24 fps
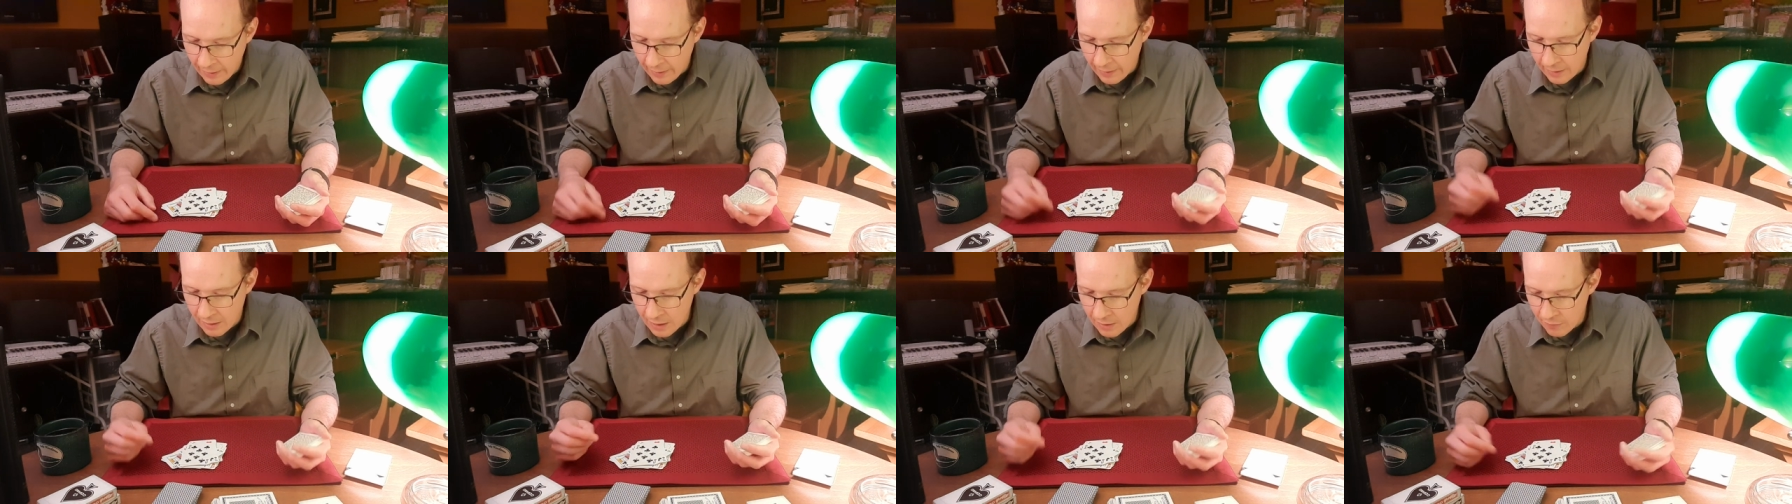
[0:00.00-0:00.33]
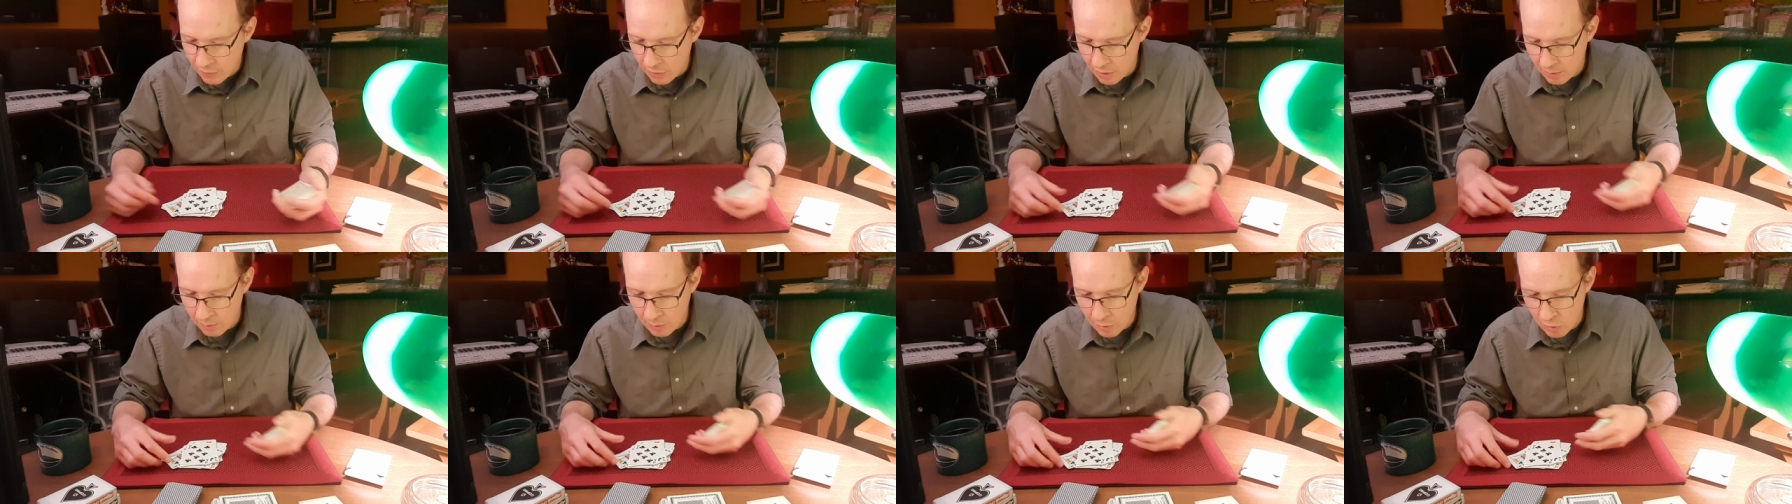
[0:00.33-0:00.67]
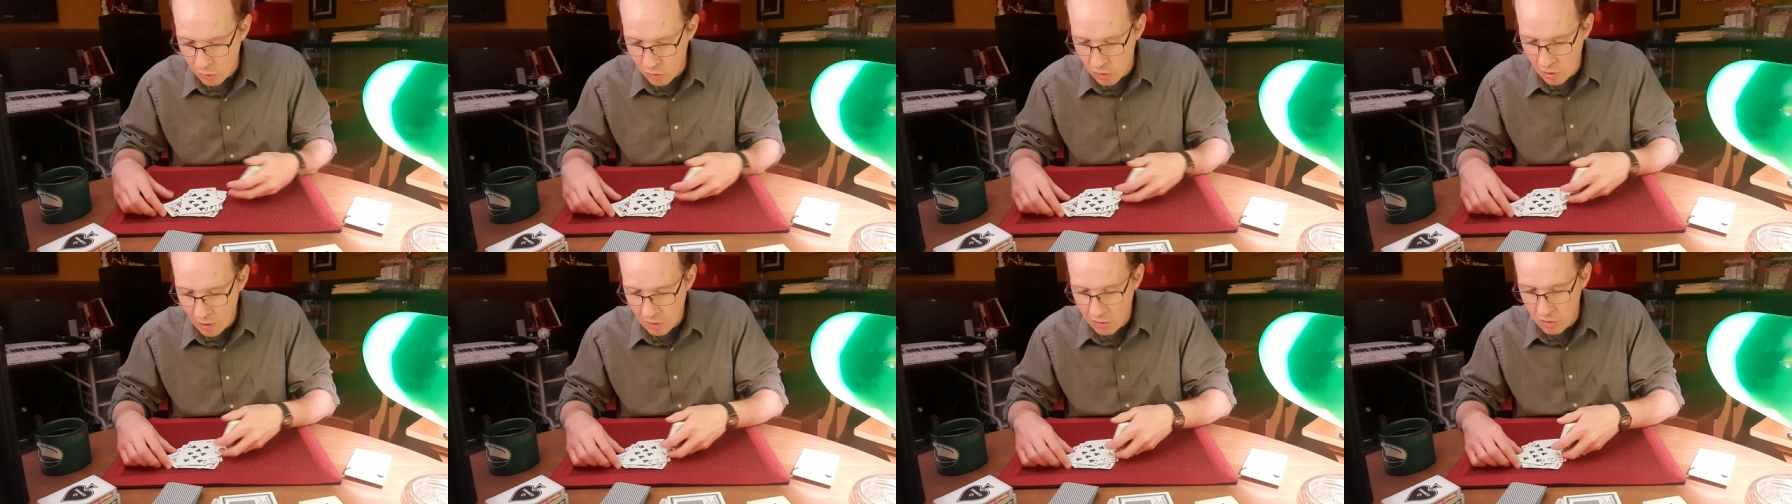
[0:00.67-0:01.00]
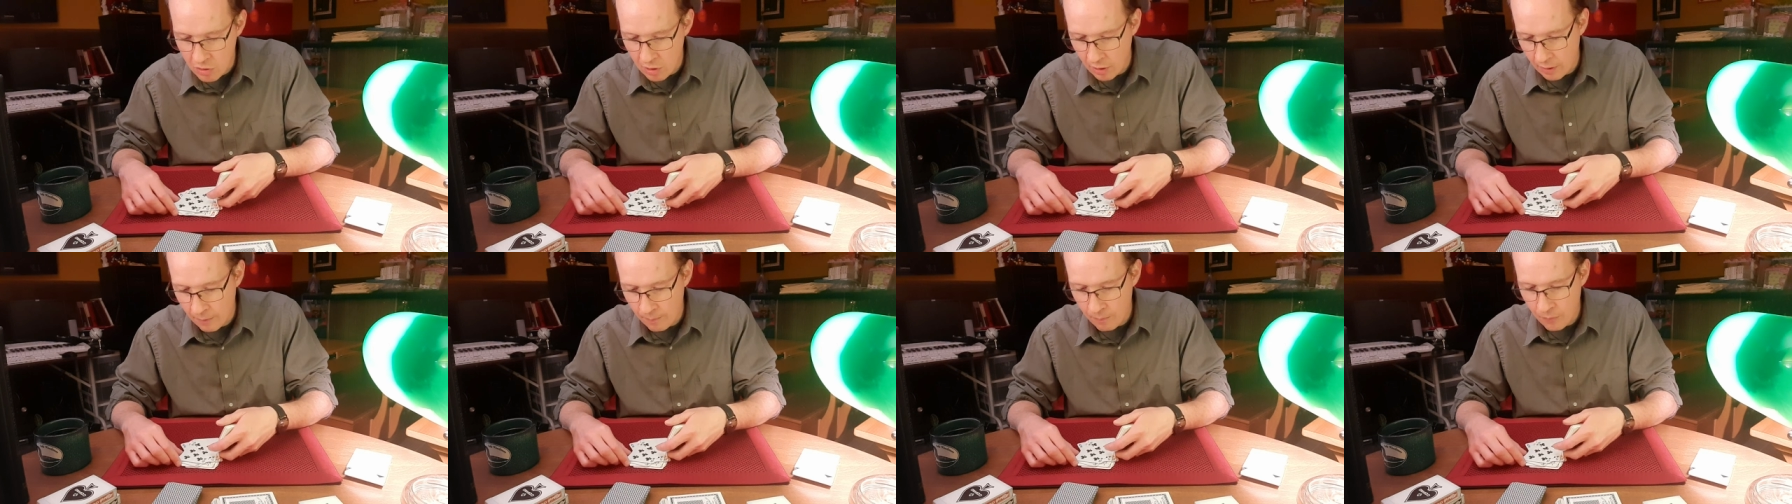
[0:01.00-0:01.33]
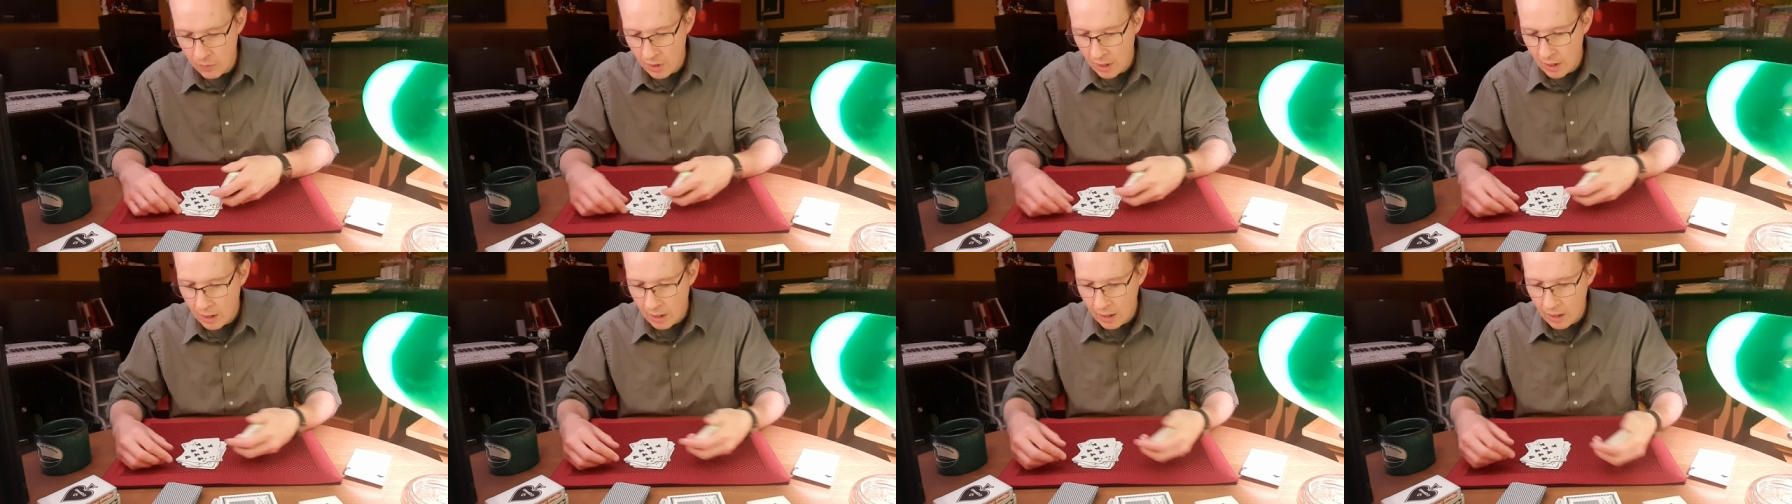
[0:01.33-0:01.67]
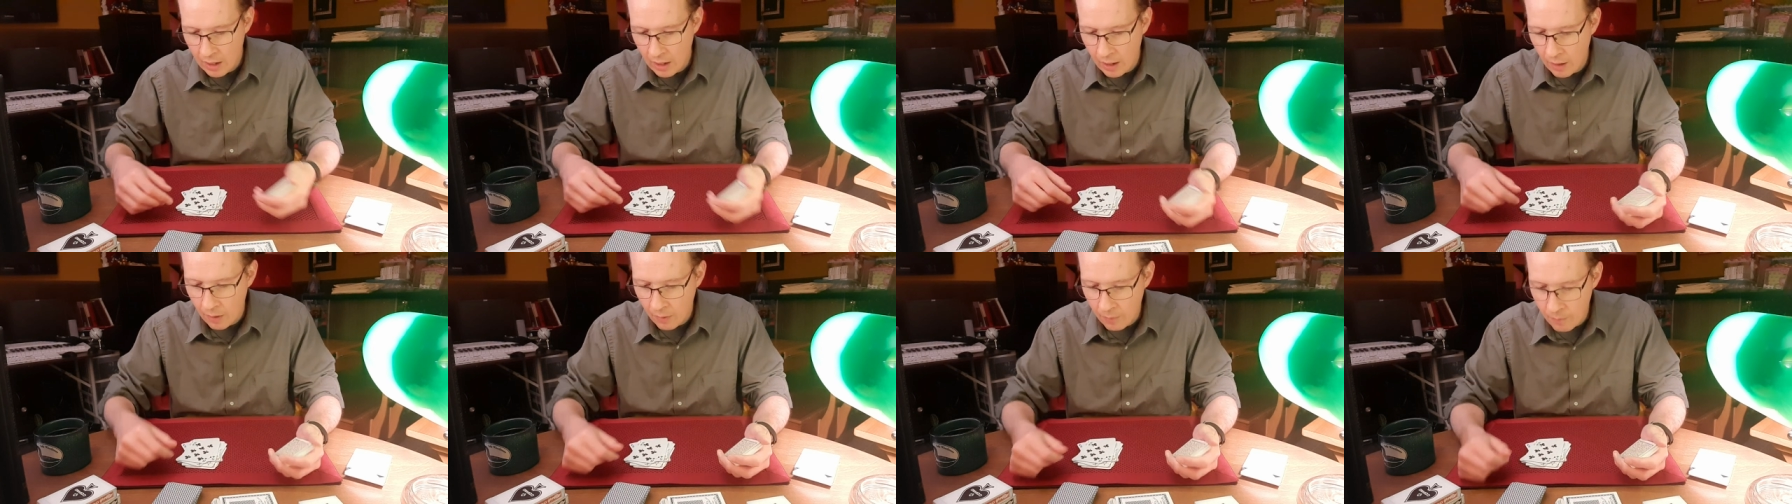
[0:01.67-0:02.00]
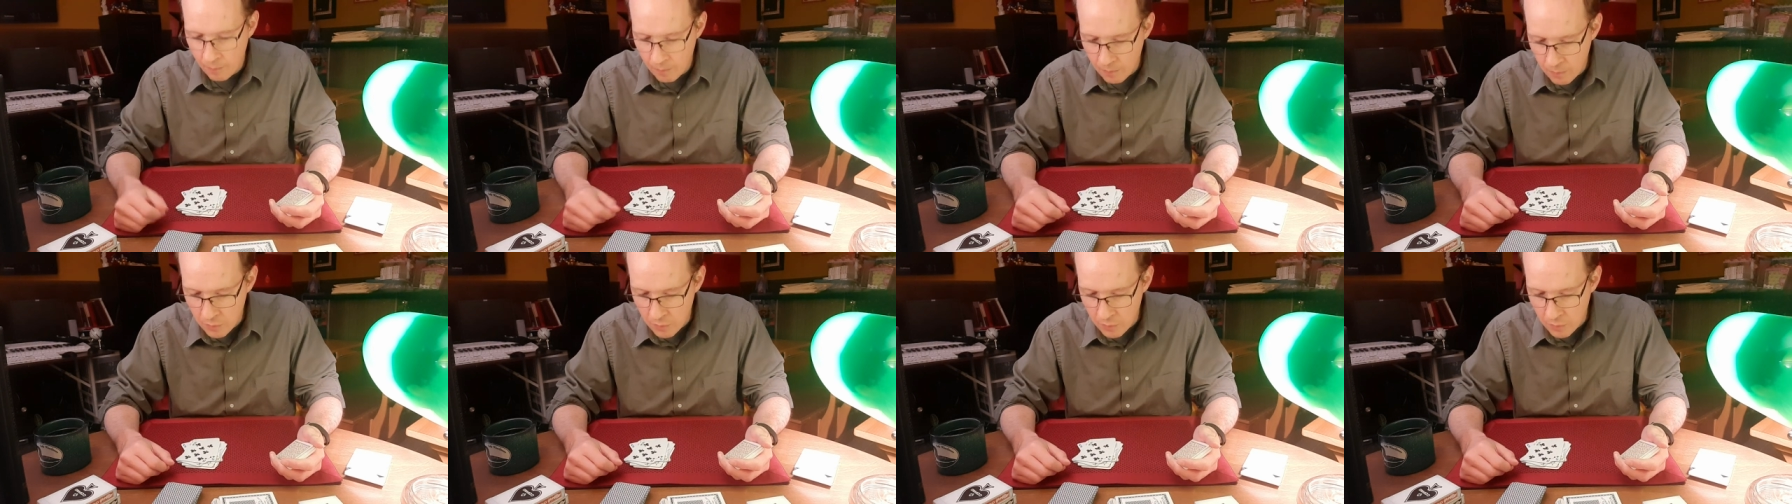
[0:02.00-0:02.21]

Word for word: and even a magician uh,